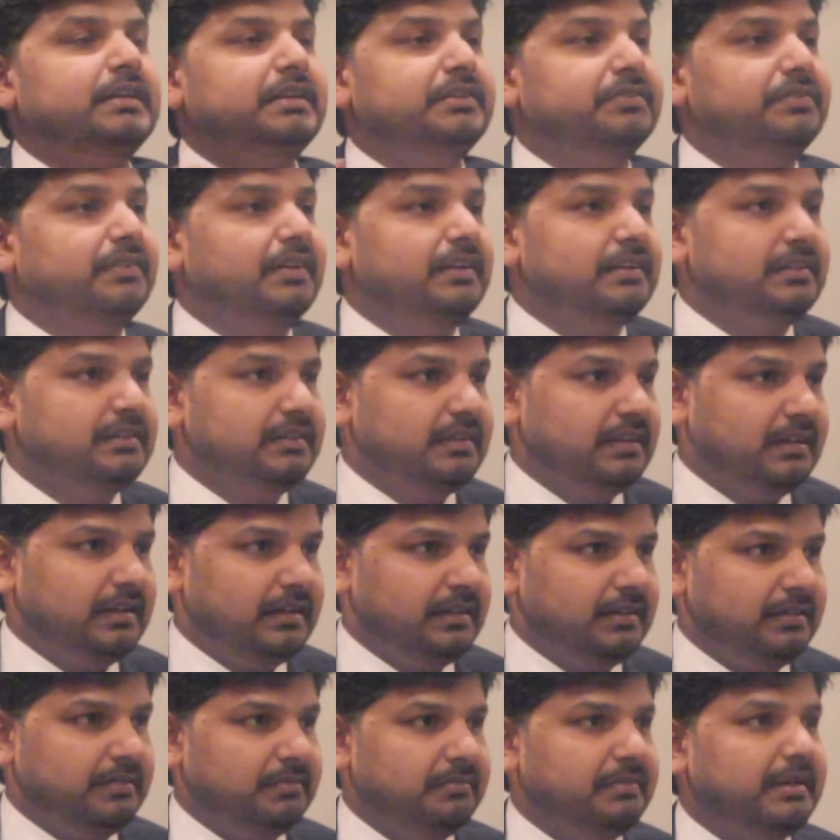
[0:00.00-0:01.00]
different
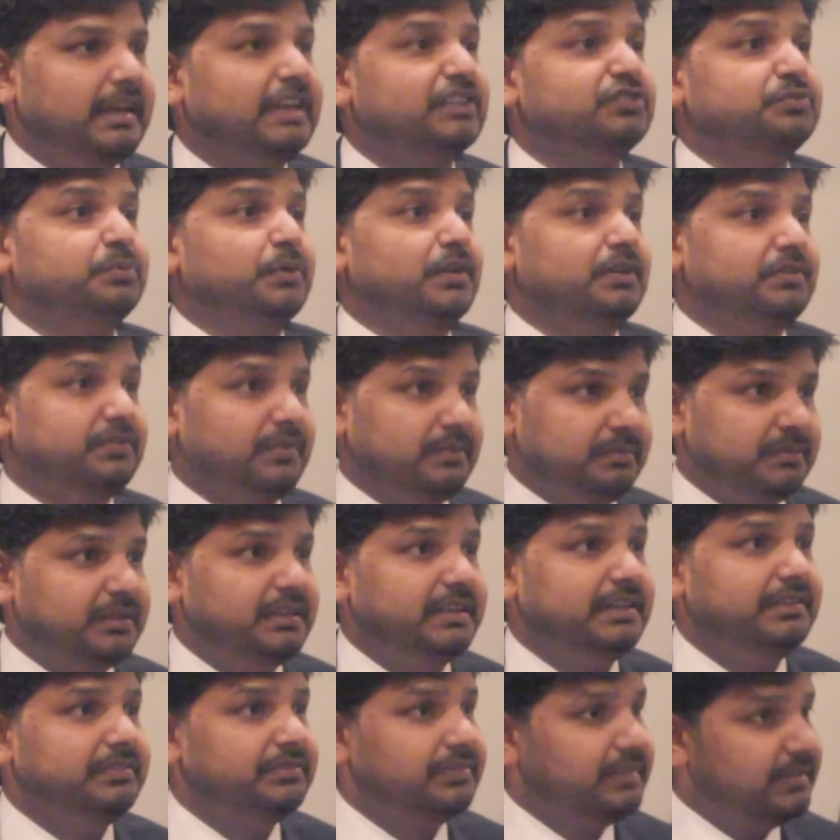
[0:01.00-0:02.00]
experts from the
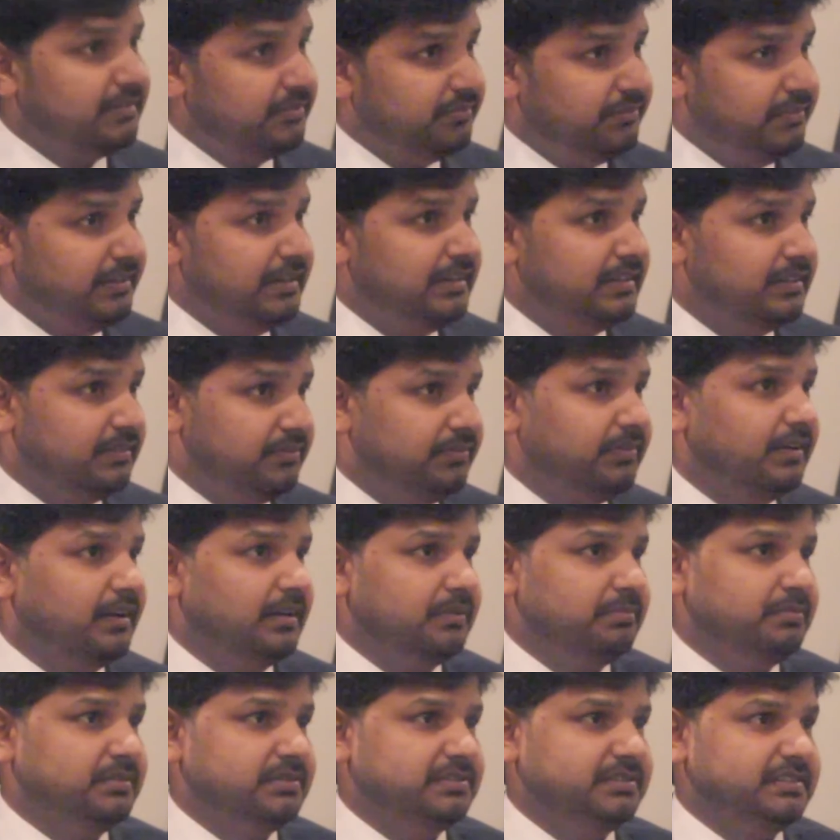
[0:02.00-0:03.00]
different field of
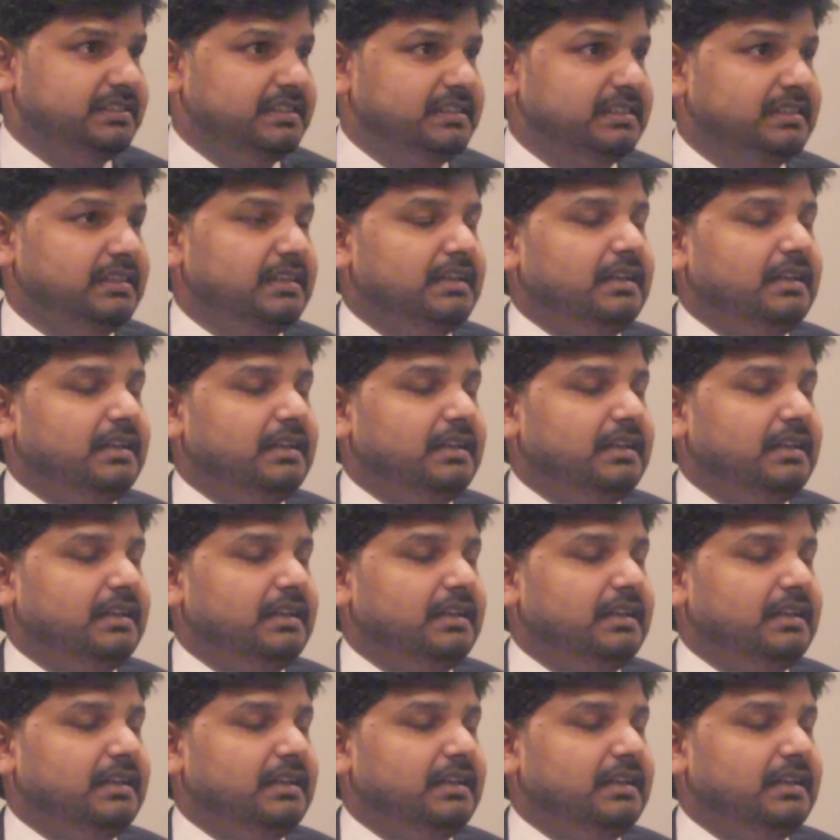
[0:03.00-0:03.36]
pharmacy.